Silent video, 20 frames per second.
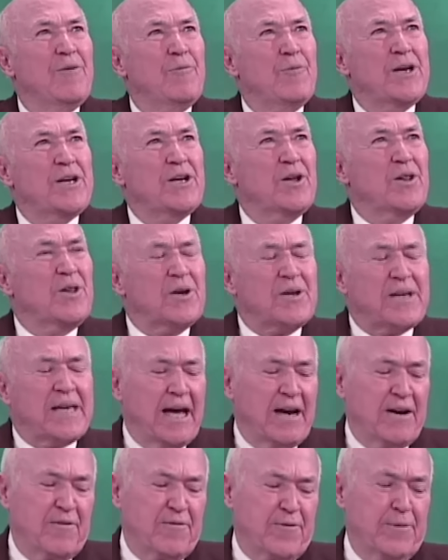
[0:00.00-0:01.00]
when you look
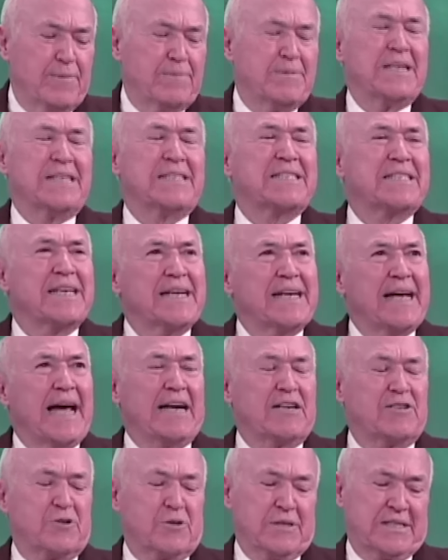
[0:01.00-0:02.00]
at it from just the
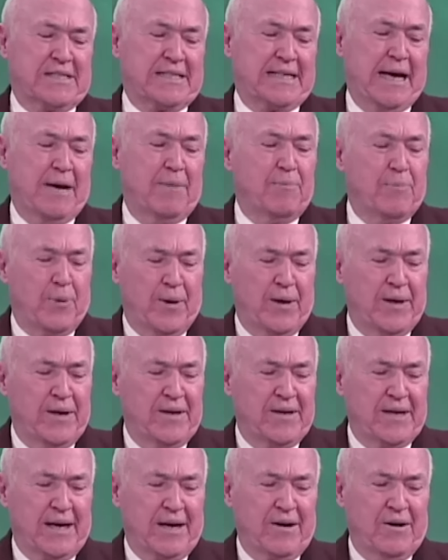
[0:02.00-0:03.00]
natural standpoint,
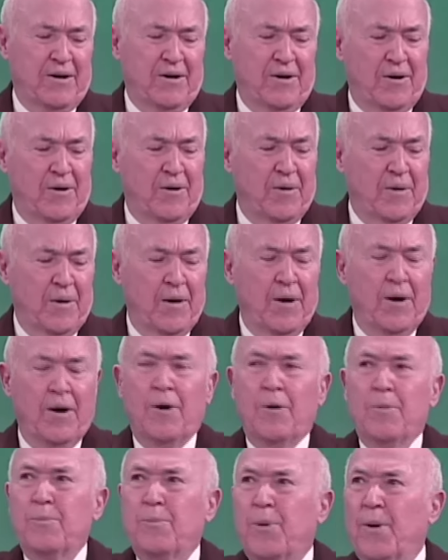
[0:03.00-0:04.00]
you think, oh,
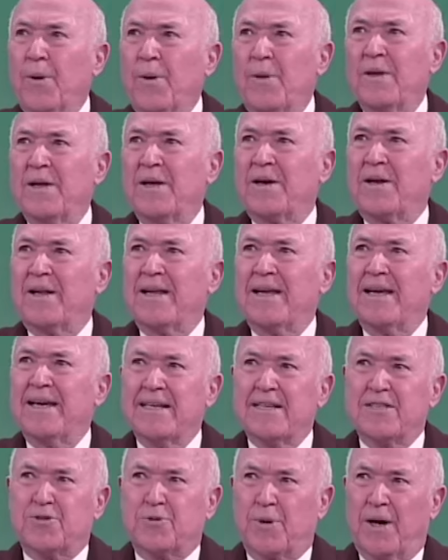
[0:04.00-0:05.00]
poor little
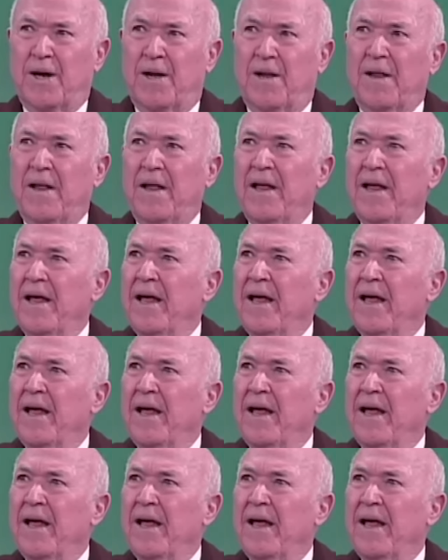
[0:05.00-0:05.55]
Israel,